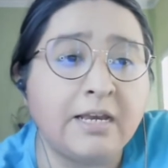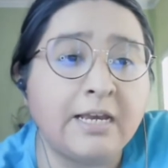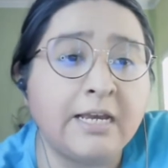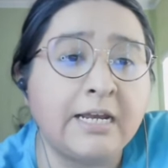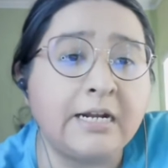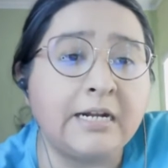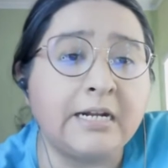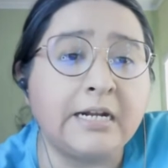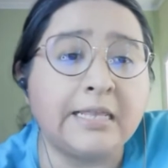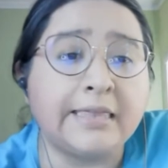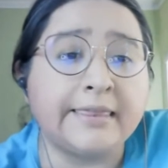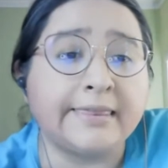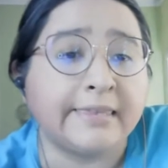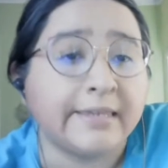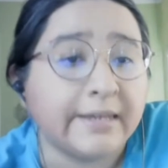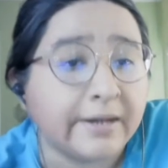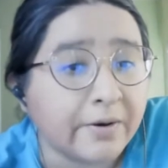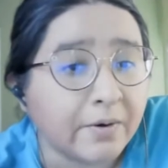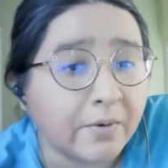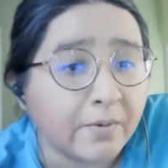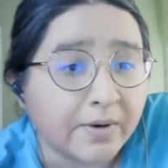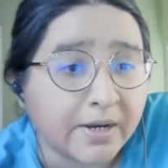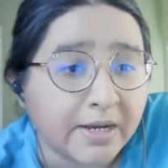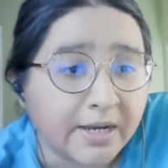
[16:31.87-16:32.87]
in
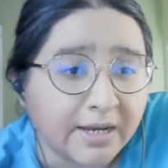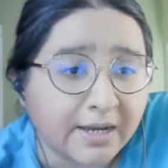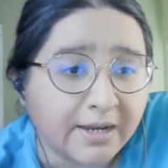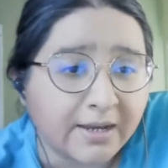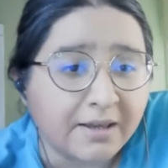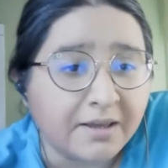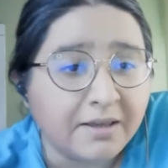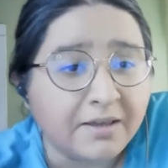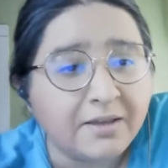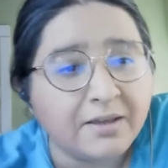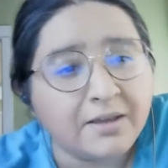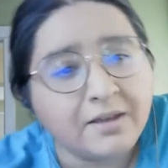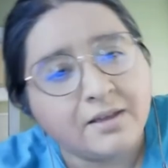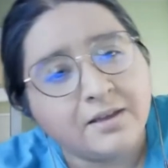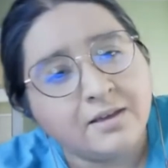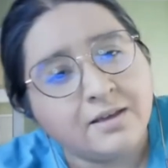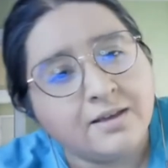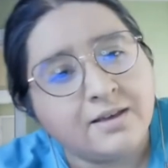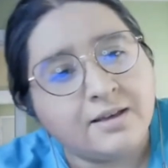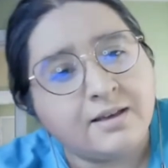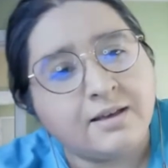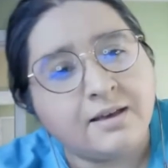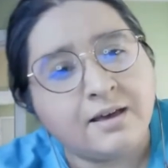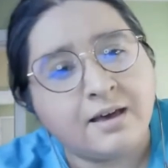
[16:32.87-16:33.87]
theory,
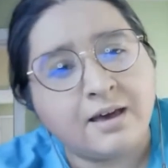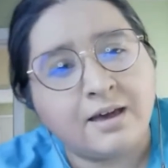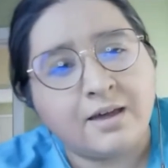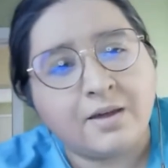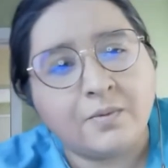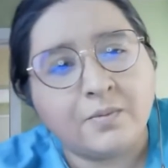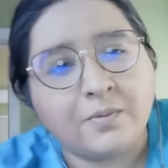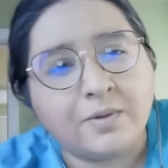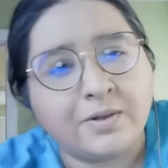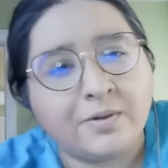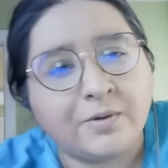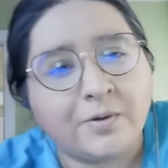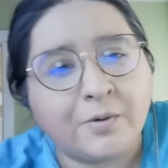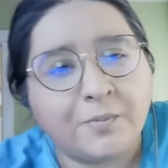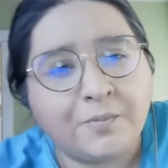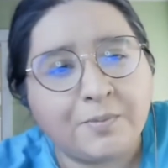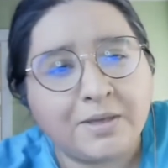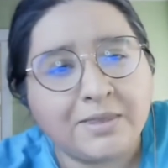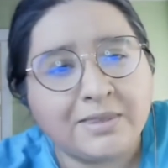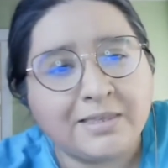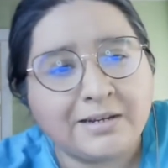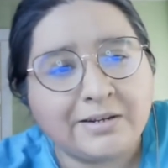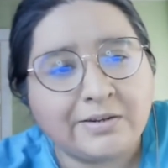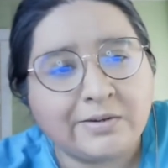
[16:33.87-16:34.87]
will
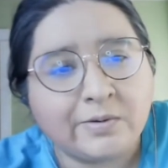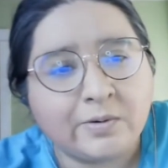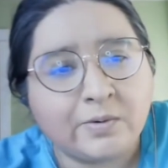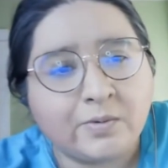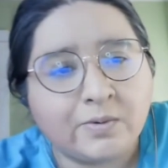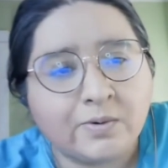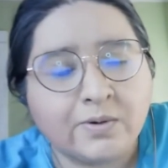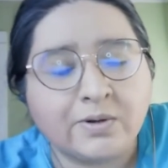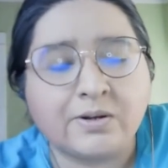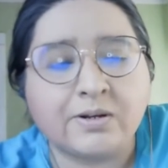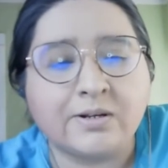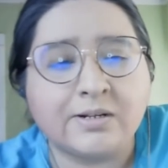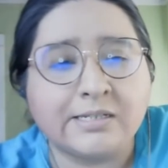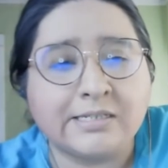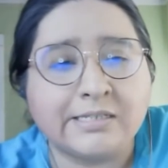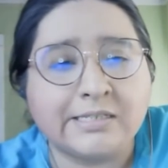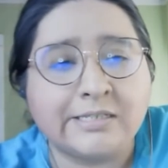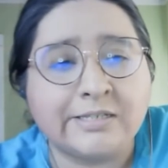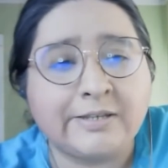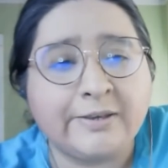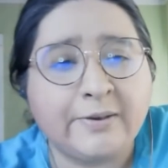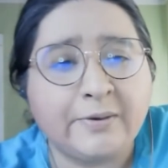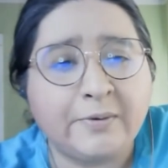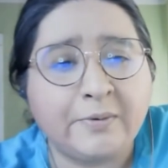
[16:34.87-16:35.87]
open the door
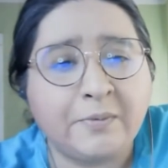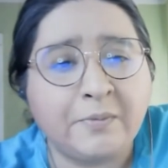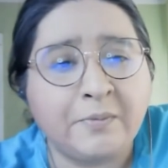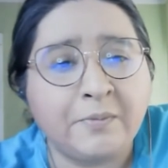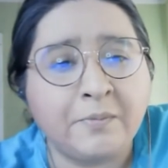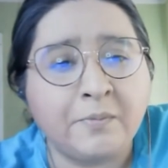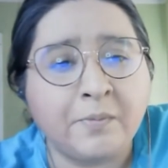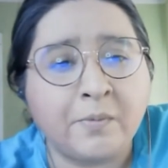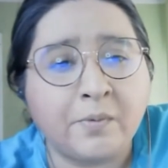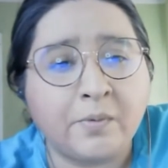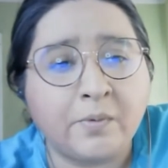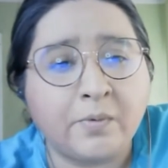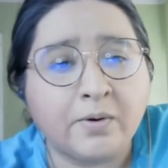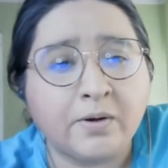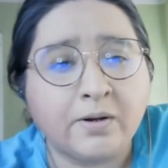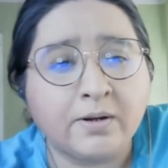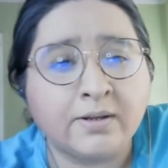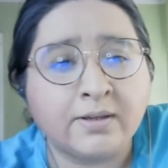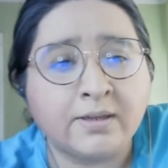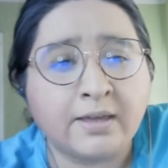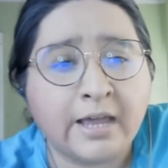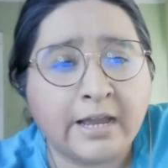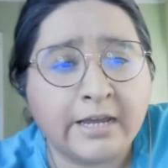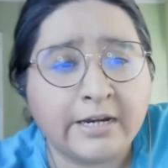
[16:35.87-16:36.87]
to
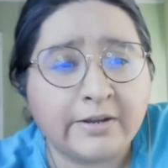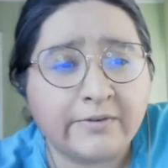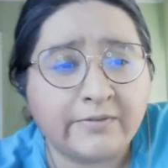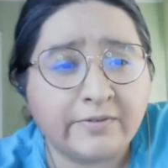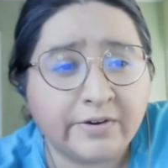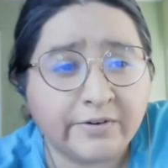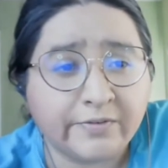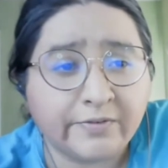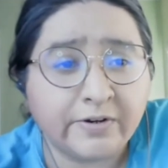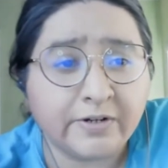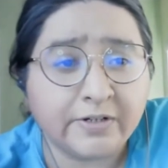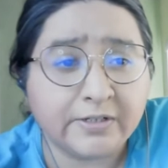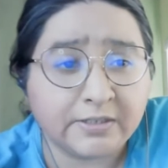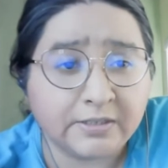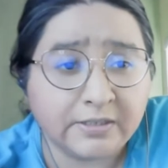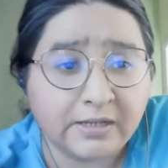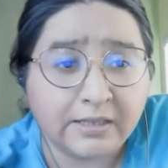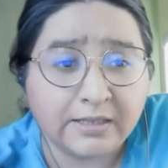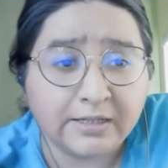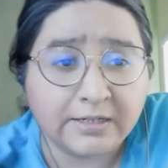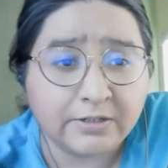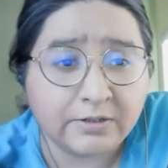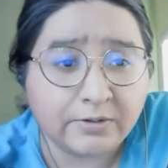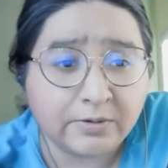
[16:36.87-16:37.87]
more kind of diverse
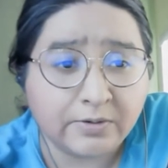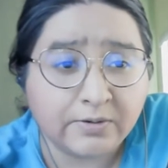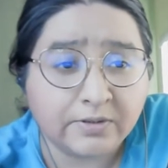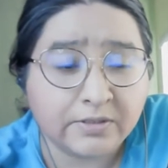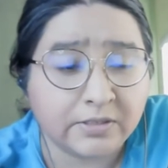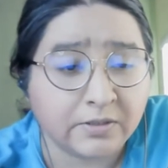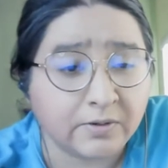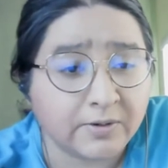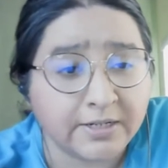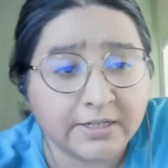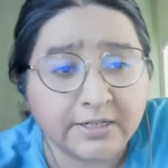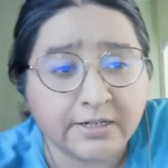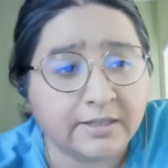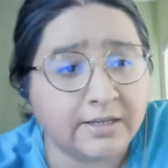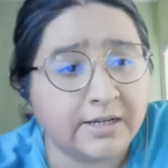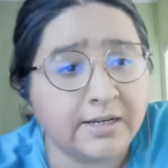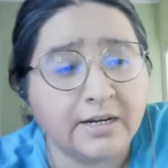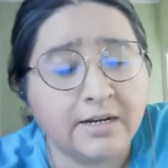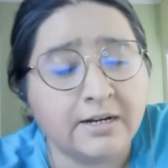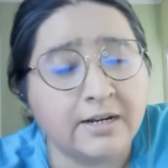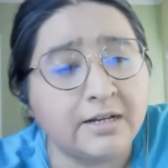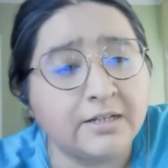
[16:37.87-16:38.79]
storytelling.